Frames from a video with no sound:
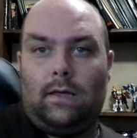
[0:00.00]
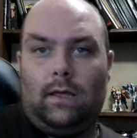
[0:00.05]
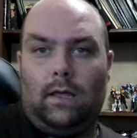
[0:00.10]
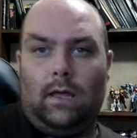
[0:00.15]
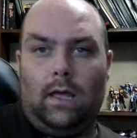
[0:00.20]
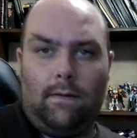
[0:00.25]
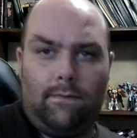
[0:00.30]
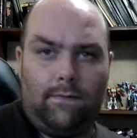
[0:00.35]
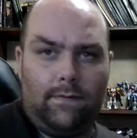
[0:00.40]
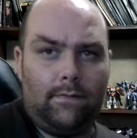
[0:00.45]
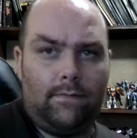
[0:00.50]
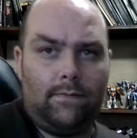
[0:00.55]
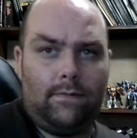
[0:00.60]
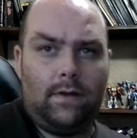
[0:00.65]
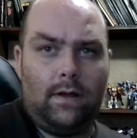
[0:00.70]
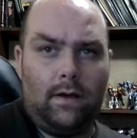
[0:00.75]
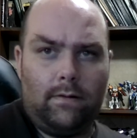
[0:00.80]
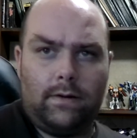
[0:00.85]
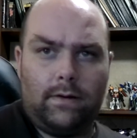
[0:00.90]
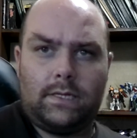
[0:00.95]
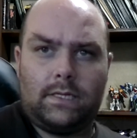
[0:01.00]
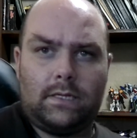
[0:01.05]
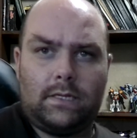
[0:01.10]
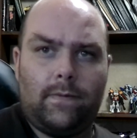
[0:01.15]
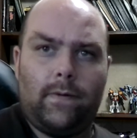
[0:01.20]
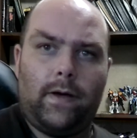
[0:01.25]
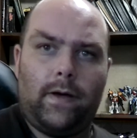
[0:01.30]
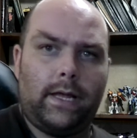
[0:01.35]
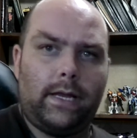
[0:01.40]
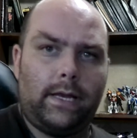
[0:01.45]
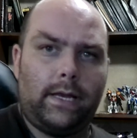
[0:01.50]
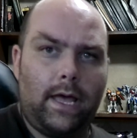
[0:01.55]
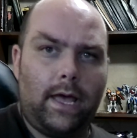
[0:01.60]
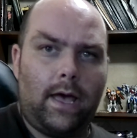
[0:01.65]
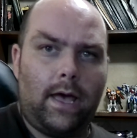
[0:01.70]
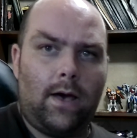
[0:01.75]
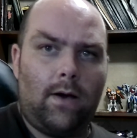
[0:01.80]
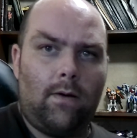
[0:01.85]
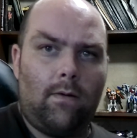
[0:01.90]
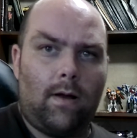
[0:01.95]
If you've noticed by
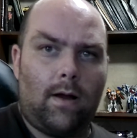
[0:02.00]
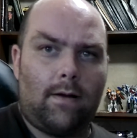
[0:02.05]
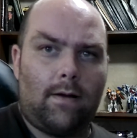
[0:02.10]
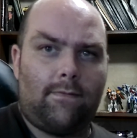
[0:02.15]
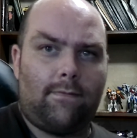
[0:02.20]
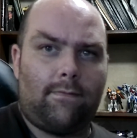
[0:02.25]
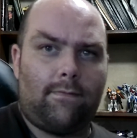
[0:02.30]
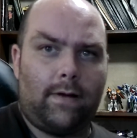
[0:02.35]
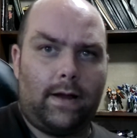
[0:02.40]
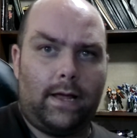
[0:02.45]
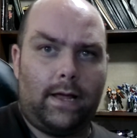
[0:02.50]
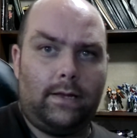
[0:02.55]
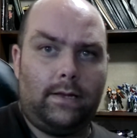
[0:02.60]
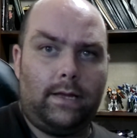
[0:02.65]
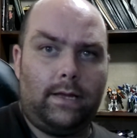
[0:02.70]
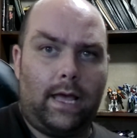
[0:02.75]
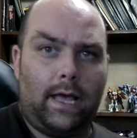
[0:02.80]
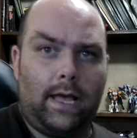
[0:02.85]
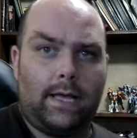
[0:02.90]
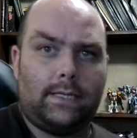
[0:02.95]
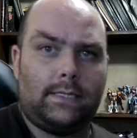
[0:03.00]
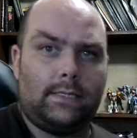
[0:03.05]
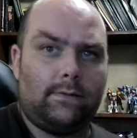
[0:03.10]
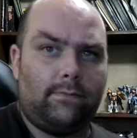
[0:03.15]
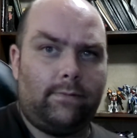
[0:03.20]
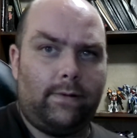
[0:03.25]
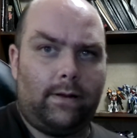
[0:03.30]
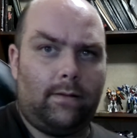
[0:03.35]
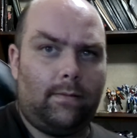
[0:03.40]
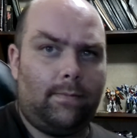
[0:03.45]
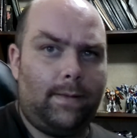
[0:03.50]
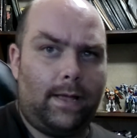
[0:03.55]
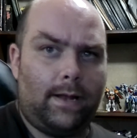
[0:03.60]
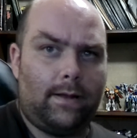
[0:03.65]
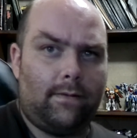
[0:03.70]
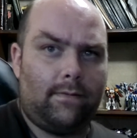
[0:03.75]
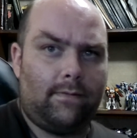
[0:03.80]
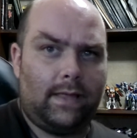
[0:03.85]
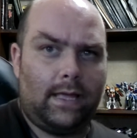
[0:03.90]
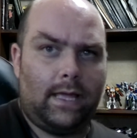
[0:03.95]
now, our friend has a little
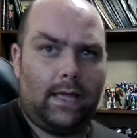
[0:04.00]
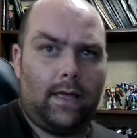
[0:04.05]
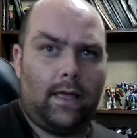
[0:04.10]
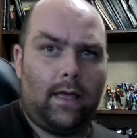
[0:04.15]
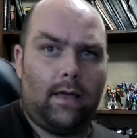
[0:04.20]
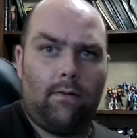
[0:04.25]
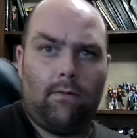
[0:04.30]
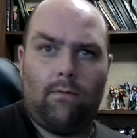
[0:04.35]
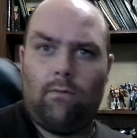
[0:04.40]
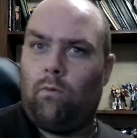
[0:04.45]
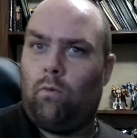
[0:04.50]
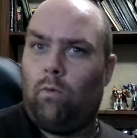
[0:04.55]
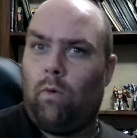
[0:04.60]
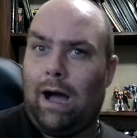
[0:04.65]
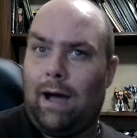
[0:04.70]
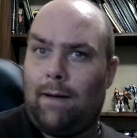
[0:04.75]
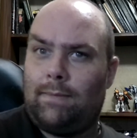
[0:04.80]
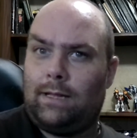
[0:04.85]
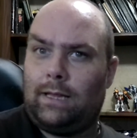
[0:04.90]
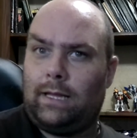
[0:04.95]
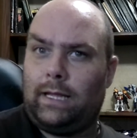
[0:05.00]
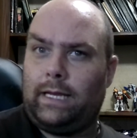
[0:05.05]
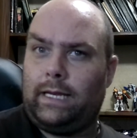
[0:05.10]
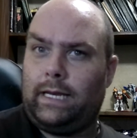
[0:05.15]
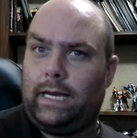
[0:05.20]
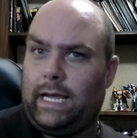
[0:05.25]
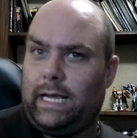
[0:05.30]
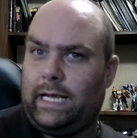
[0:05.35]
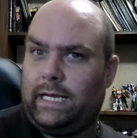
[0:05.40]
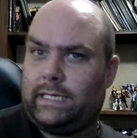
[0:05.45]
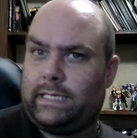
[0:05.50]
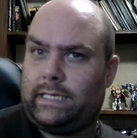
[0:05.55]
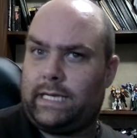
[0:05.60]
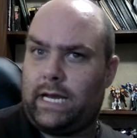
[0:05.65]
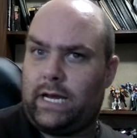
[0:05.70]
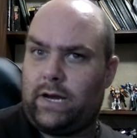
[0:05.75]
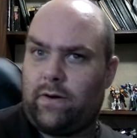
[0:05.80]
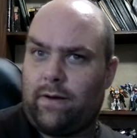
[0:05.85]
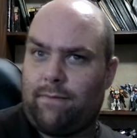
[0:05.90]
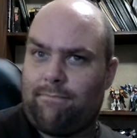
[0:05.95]
bit of the wobbly knee
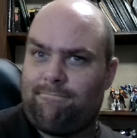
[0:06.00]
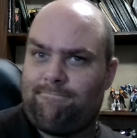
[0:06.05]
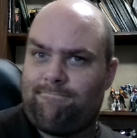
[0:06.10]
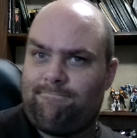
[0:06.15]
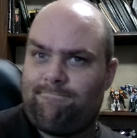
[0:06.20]
syndrome.